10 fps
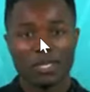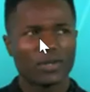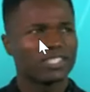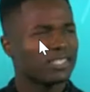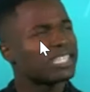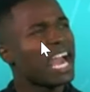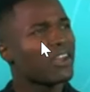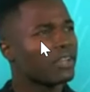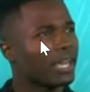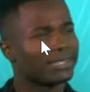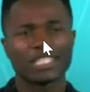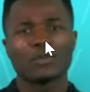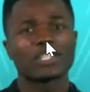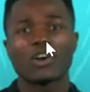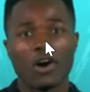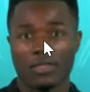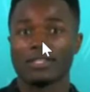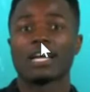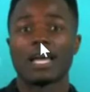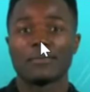it on PBS. Was it Saturdays? I used to watch it
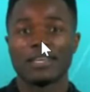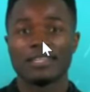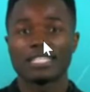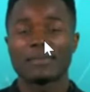all the time.